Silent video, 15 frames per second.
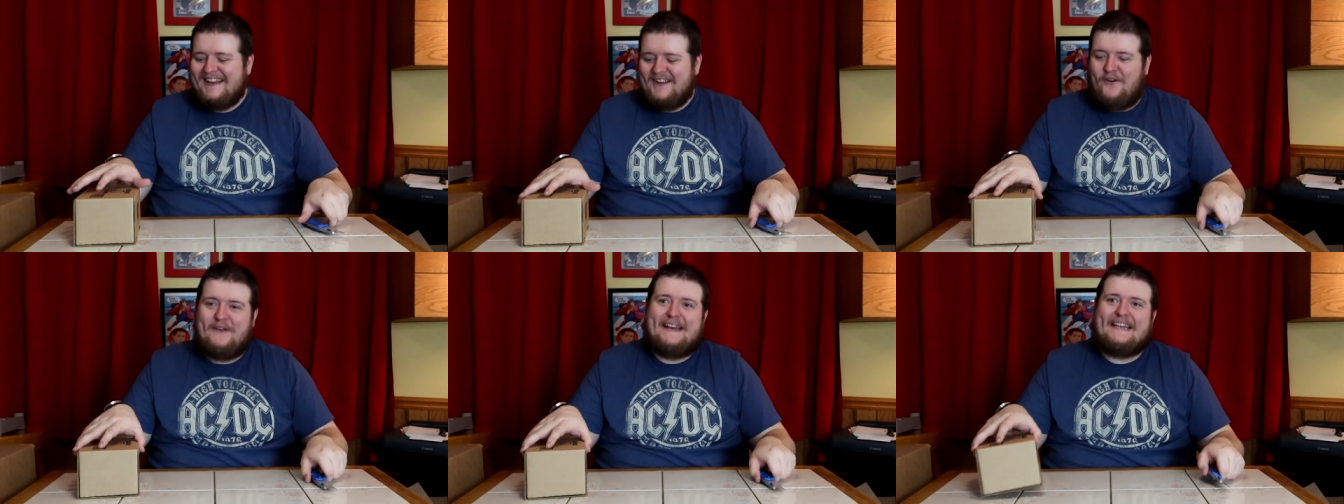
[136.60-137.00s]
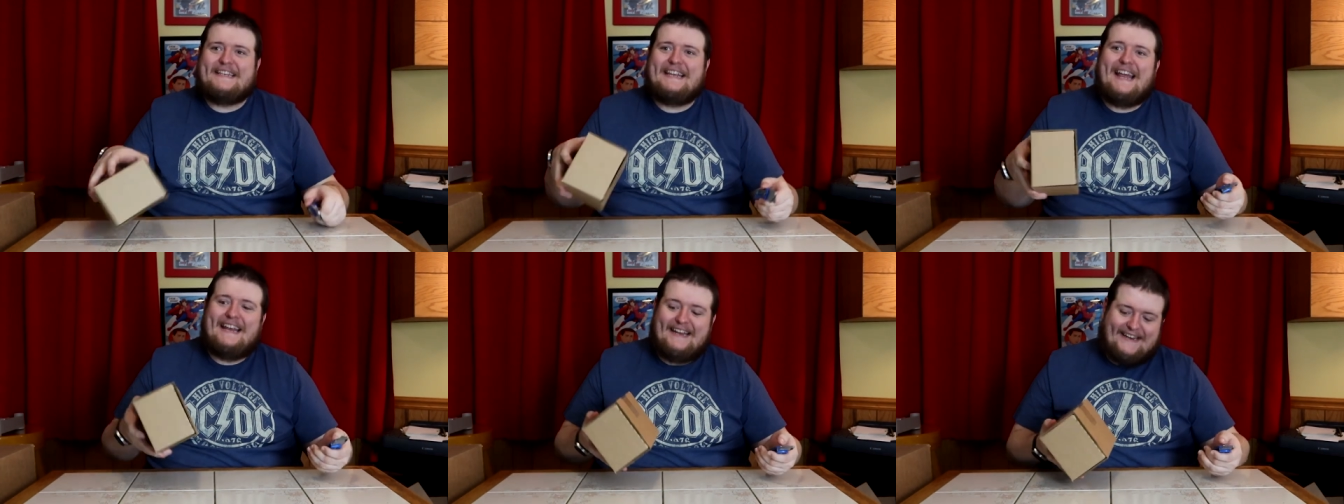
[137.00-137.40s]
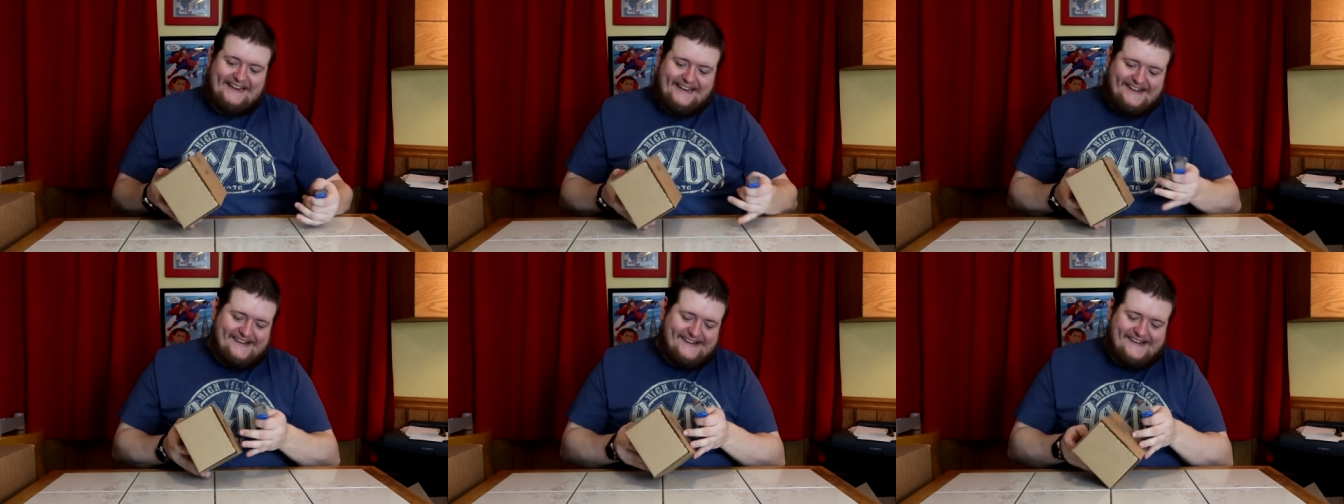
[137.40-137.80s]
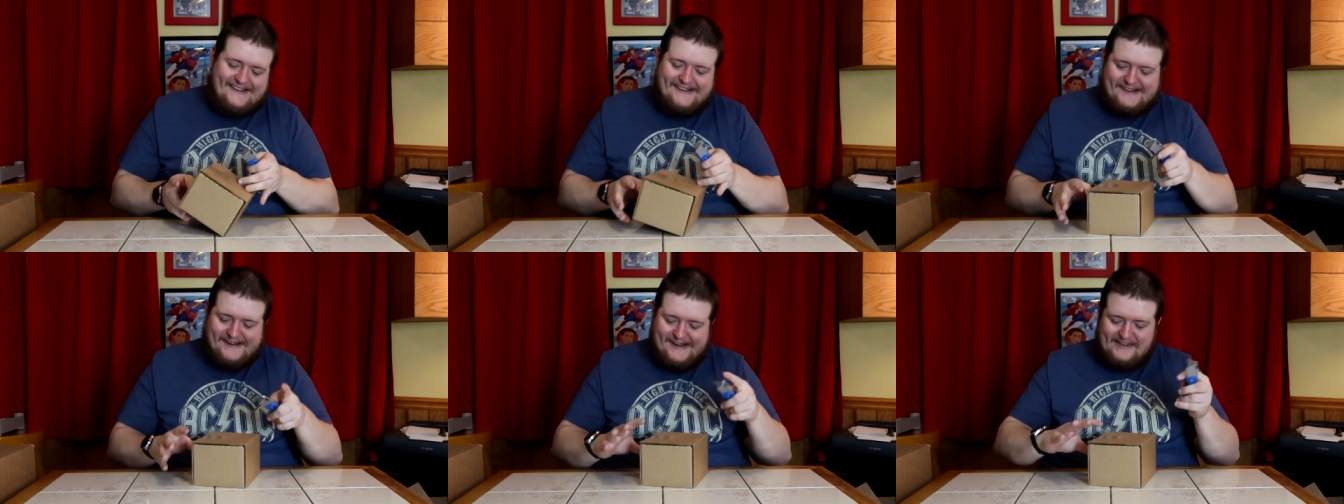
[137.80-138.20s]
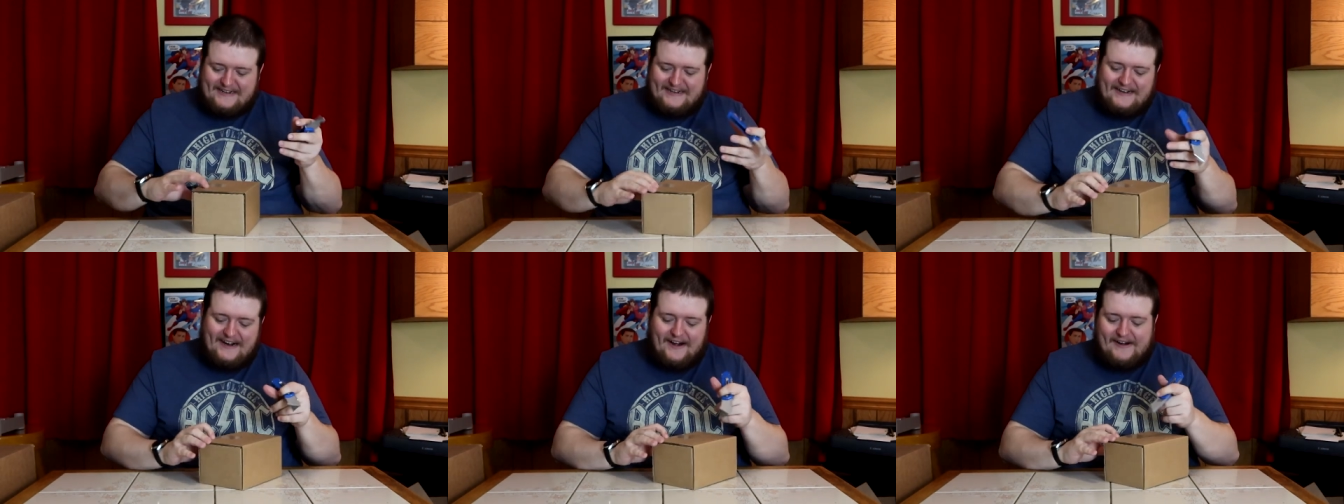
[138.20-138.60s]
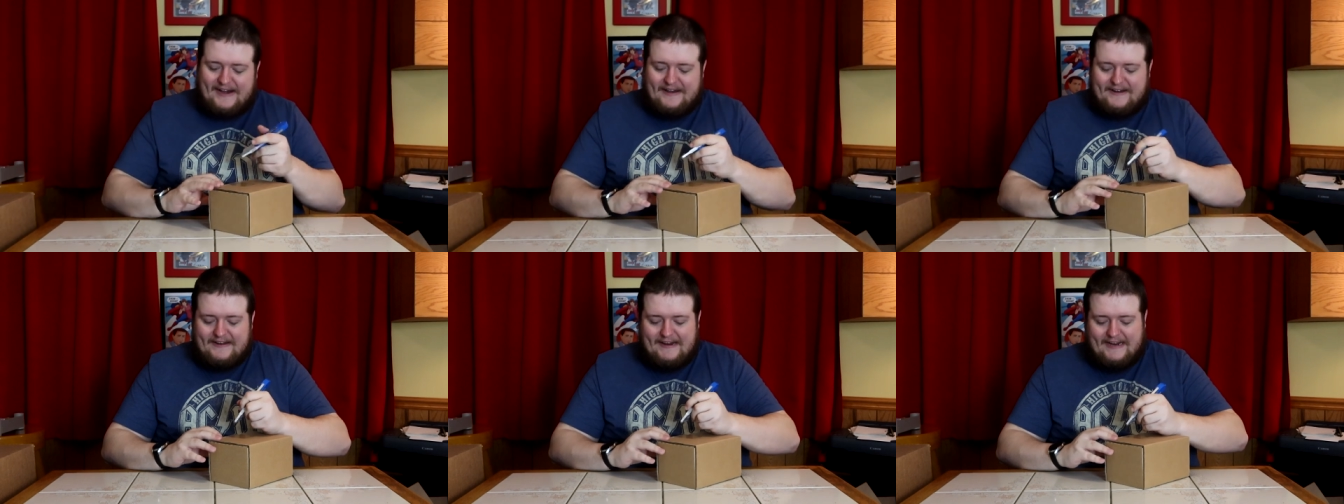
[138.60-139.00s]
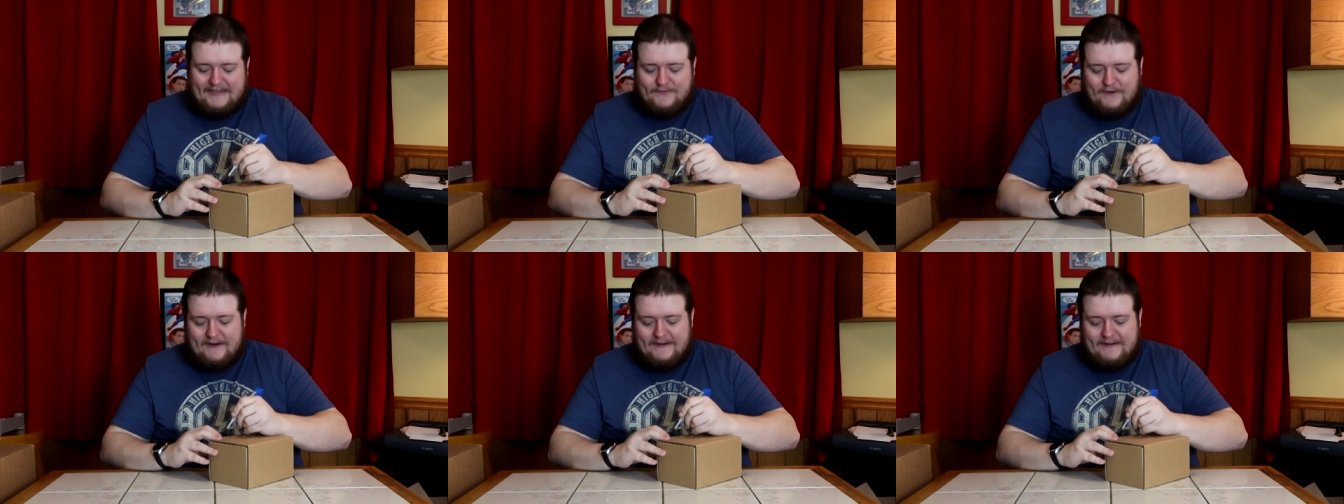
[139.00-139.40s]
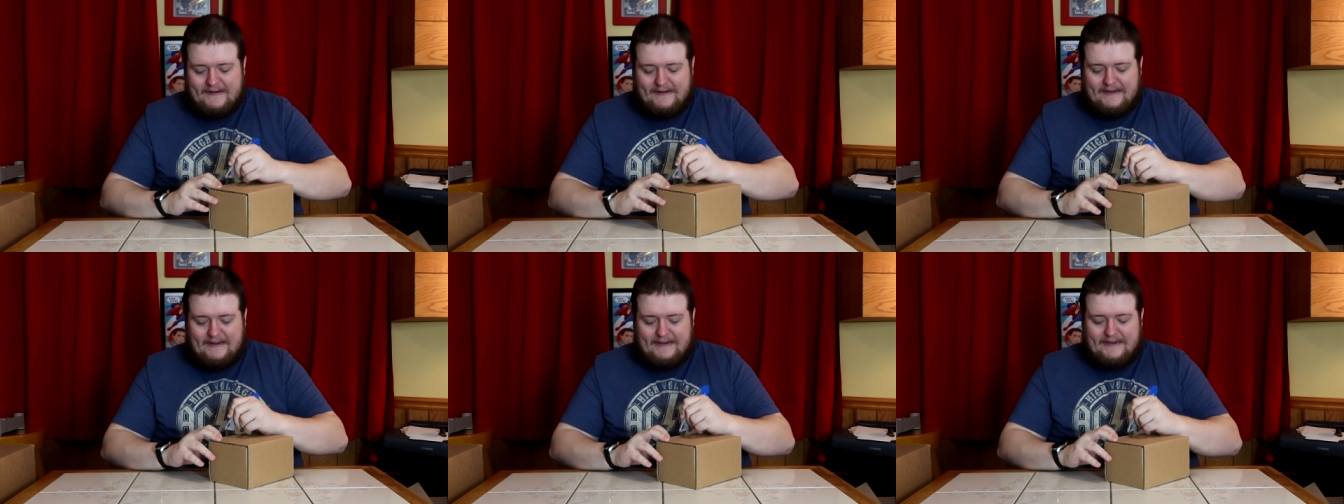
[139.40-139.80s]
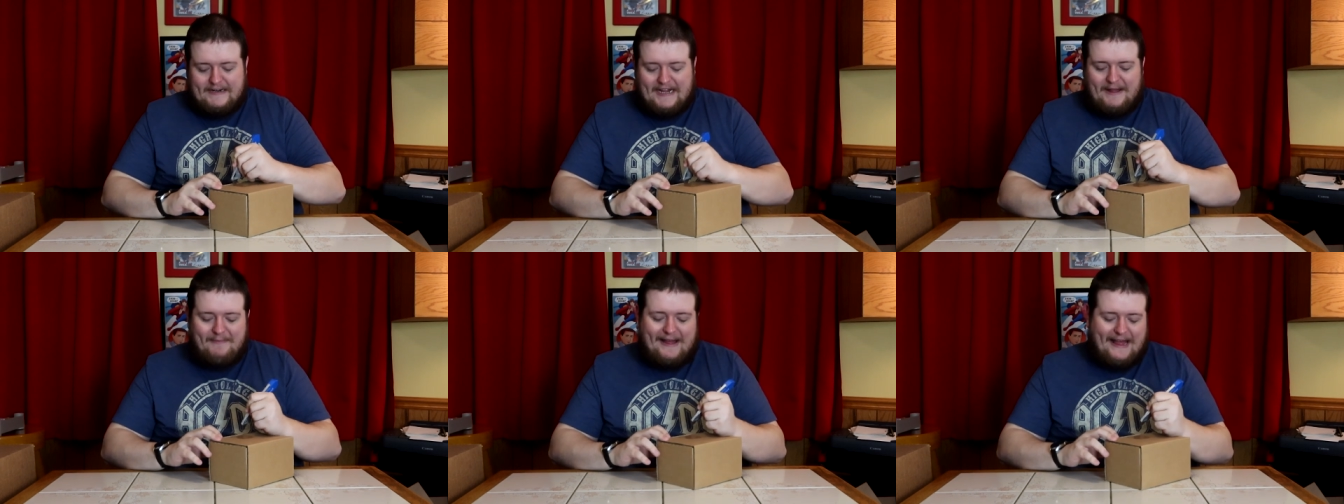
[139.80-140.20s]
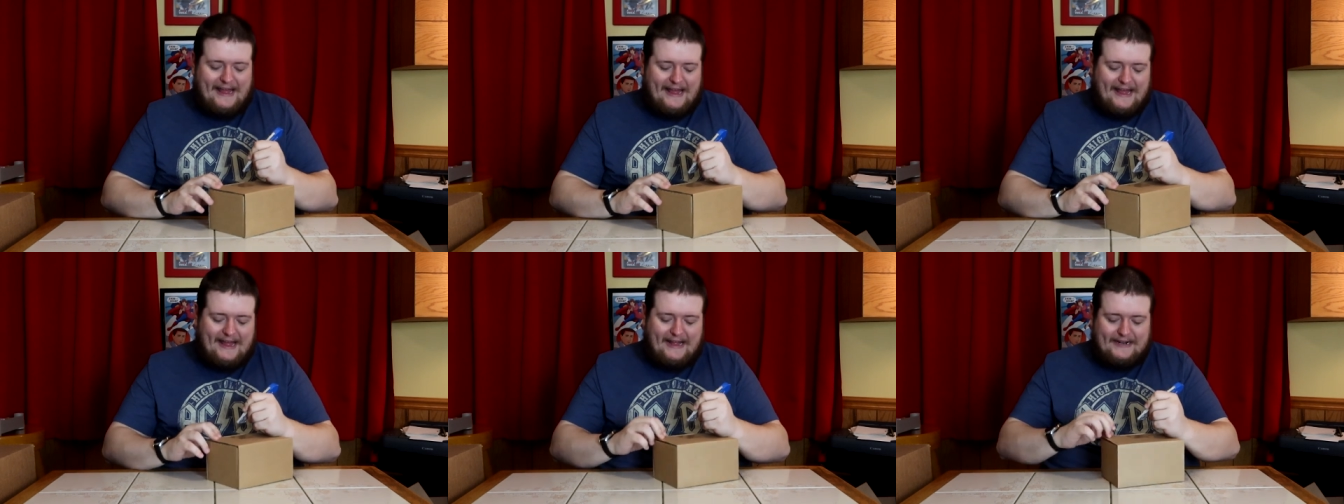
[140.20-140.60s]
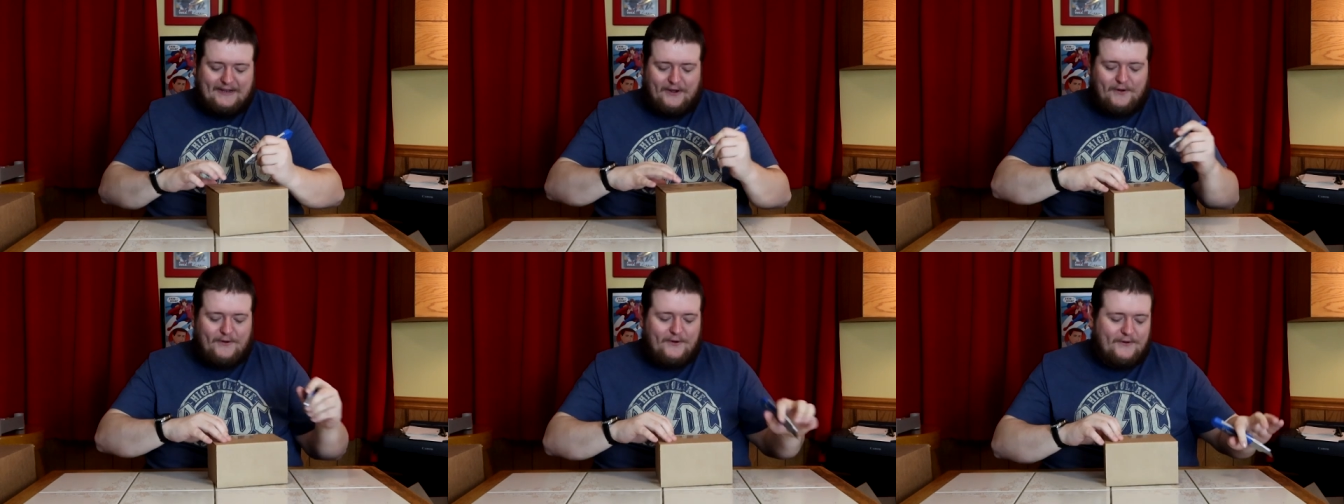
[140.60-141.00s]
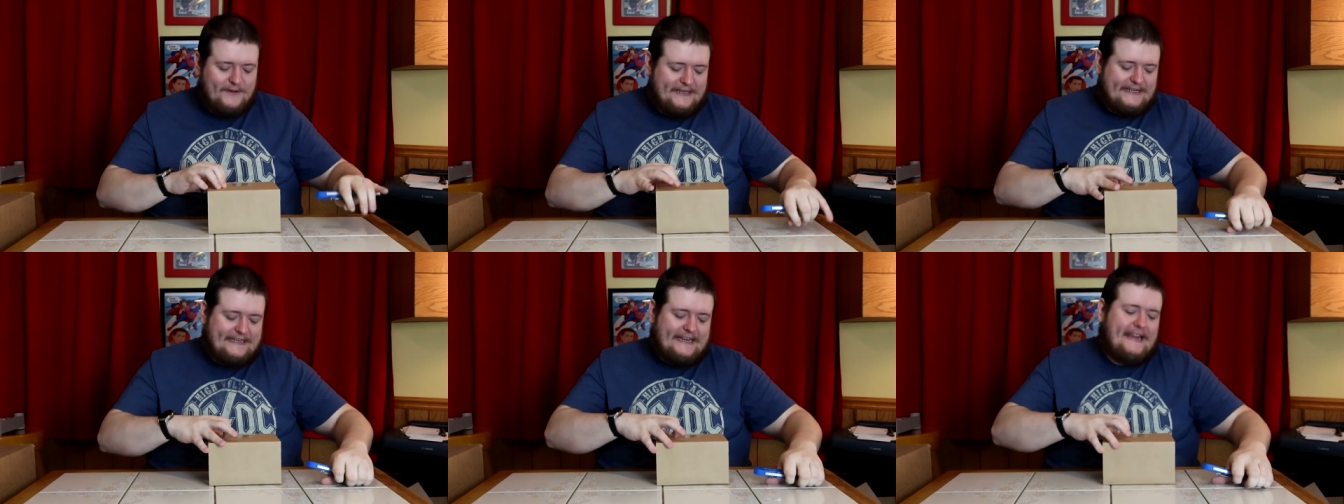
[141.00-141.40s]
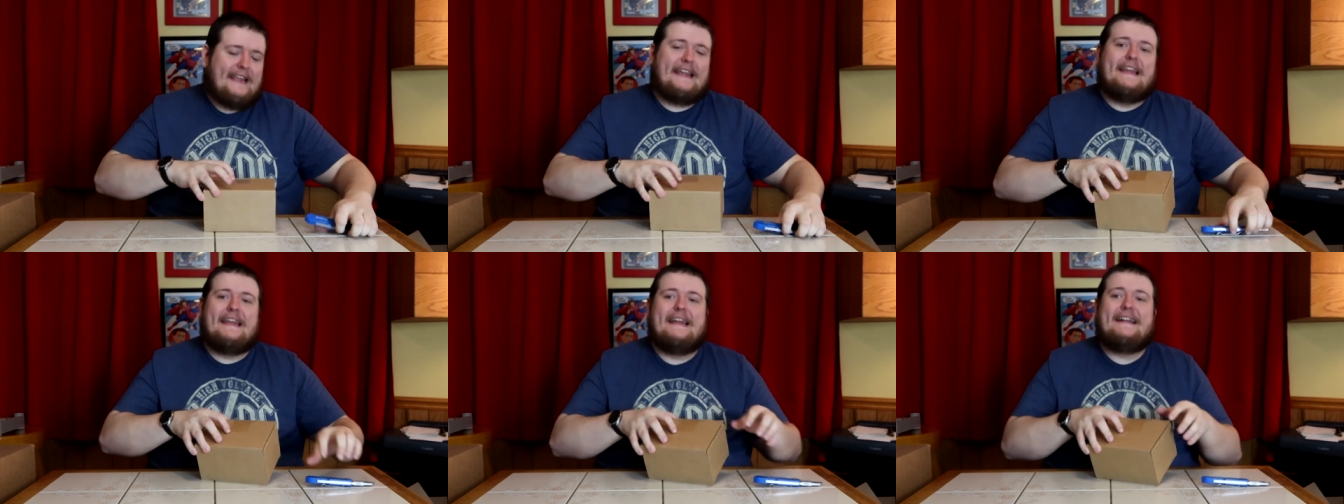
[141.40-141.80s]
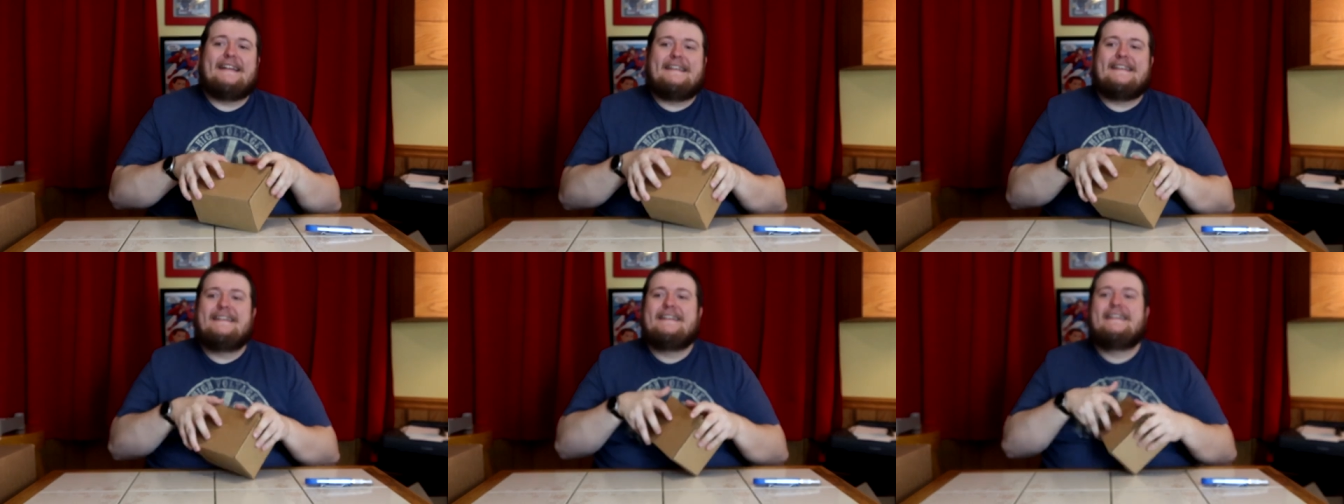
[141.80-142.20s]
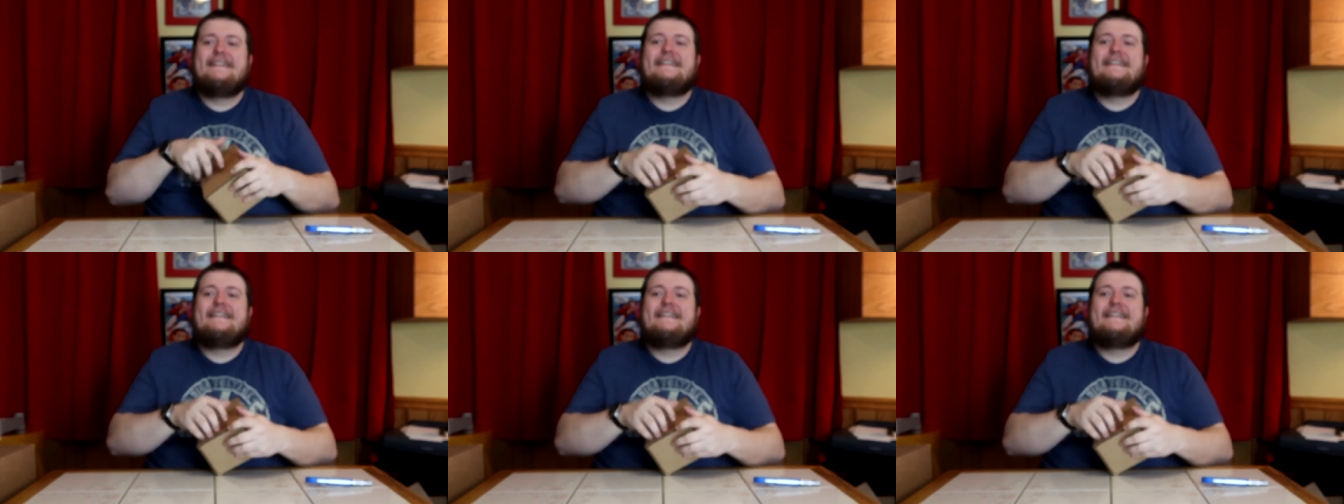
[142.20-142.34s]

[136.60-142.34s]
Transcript: go get it signed. All right, next one. Come on, golden ticket.